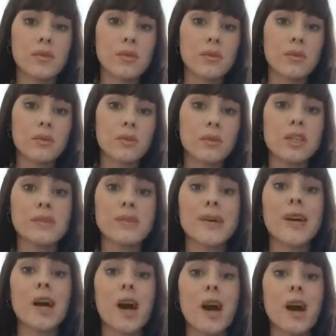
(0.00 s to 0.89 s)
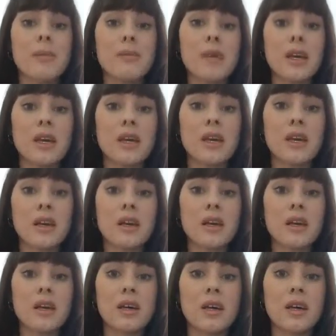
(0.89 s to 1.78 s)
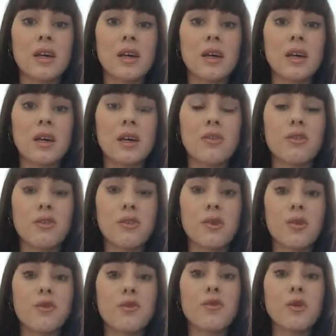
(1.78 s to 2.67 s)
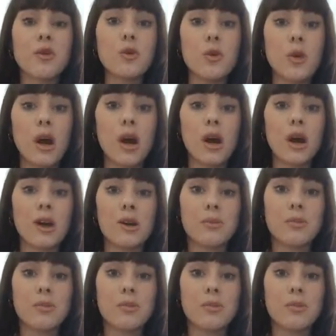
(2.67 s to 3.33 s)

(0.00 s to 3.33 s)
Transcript: because we're coming from a full cup.